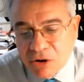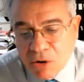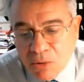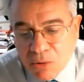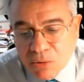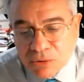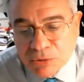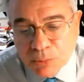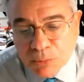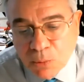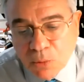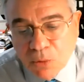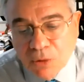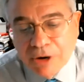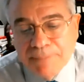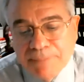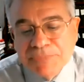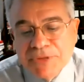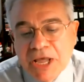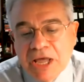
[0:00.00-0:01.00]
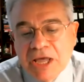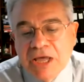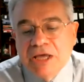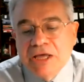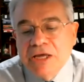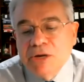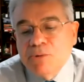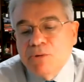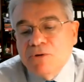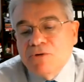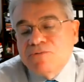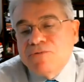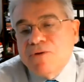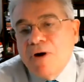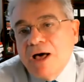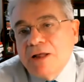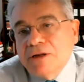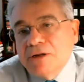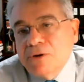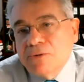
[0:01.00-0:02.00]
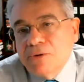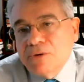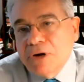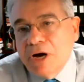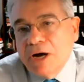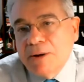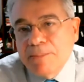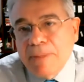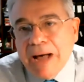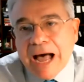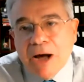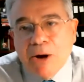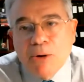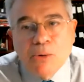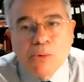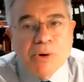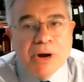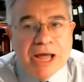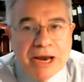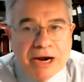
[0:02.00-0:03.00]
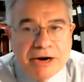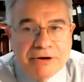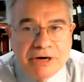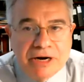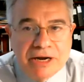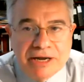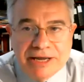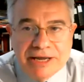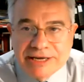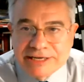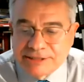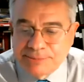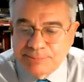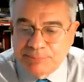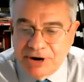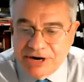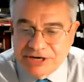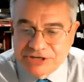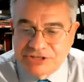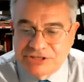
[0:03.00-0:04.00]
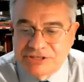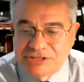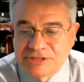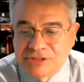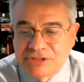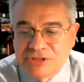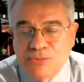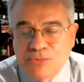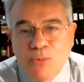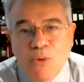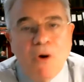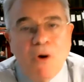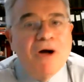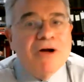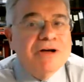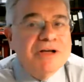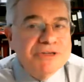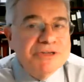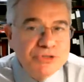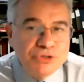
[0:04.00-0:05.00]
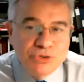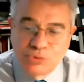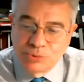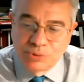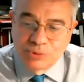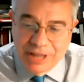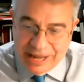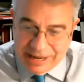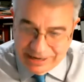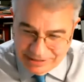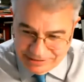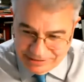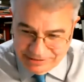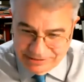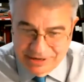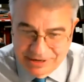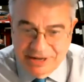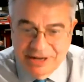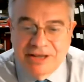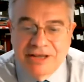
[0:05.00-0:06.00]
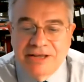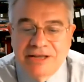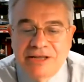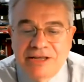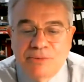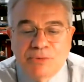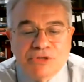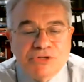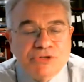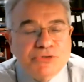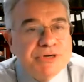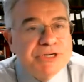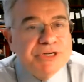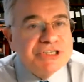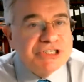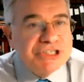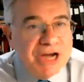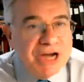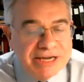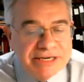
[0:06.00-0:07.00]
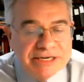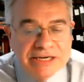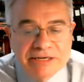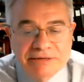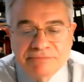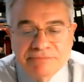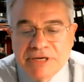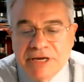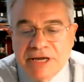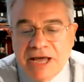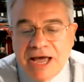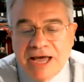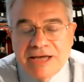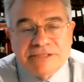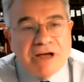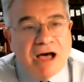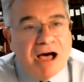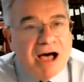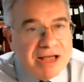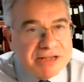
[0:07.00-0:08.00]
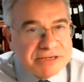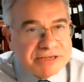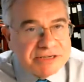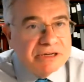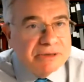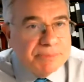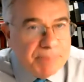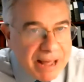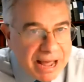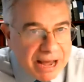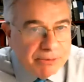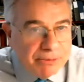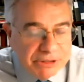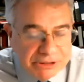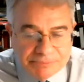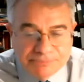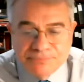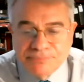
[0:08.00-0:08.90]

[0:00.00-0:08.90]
Cold War. He will follow a Mao era expression to walk on two legs. He will treat China as a hostile power,